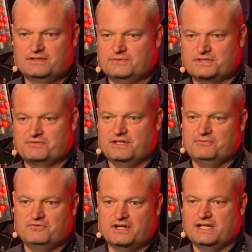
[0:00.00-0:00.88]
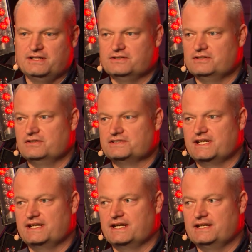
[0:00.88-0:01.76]
which we really could not
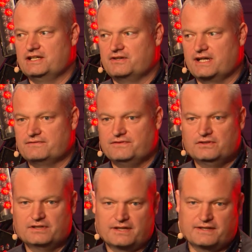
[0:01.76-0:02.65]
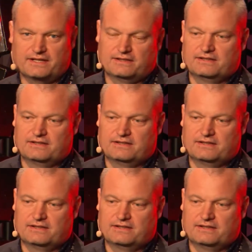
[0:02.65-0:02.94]
take any credit for. And I think,